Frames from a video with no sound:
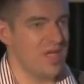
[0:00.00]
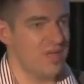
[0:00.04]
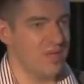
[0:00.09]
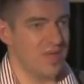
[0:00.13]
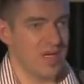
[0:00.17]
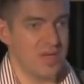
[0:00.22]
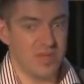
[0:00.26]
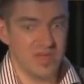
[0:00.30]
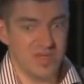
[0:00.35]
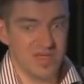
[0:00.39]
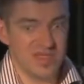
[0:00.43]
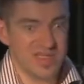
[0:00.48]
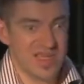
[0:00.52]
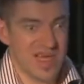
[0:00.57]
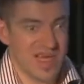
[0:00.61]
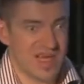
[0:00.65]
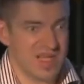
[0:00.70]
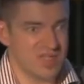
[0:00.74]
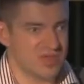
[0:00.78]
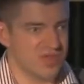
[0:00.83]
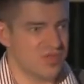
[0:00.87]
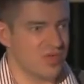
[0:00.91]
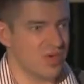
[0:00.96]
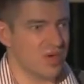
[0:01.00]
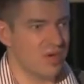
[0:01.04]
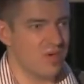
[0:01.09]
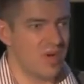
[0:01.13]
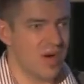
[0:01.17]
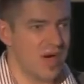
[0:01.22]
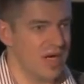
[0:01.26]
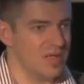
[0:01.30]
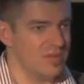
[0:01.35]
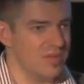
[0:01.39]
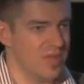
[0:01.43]
Maybe the attack is not
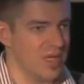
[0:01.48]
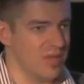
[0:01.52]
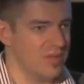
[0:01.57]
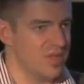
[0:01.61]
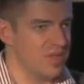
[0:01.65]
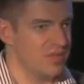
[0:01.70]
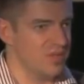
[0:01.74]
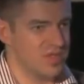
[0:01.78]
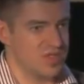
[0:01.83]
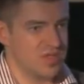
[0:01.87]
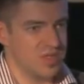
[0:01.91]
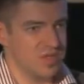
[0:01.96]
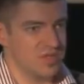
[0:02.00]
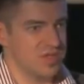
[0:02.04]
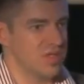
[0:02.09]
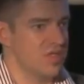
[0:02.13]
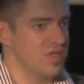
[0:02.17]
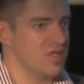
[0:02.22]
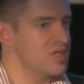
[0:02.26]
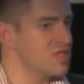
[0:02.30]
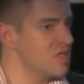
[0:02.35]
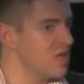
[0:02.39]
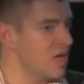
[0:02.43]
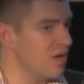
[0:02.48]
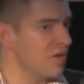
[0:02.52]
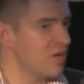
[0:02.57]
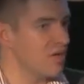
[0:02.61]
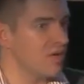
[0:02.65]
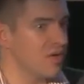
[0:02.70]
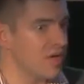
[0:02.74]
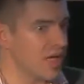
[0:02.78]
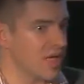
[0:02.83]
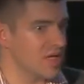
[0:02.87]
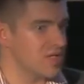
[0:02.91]
required. Maybe with social
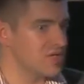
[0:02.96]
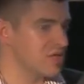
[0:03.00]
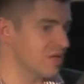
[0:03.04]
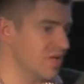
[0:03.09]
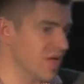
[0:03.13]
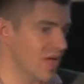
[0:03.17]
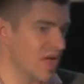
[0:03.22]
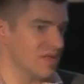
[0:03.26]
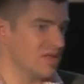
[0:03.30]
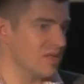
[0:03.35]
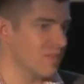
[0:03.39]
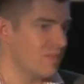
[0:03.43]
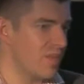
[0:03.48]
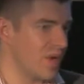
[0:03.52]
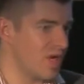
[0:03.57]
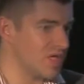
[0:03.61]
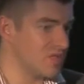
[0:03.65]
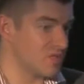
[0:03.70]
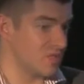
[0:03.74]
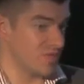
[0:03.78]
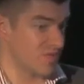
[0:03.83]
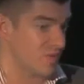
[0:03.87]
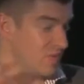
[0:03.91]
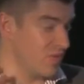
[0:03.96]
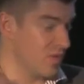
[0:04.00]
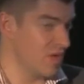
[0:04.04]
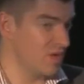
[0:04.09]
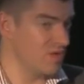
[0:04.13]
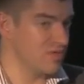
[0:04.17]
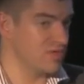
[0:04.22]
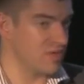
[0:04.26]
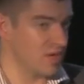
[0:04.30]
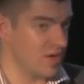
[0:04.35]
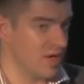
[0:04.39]
engineering you can actually get the password from the
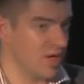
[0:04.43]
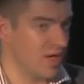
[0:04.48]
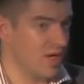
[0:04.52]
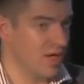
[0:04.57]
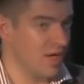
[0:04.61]
user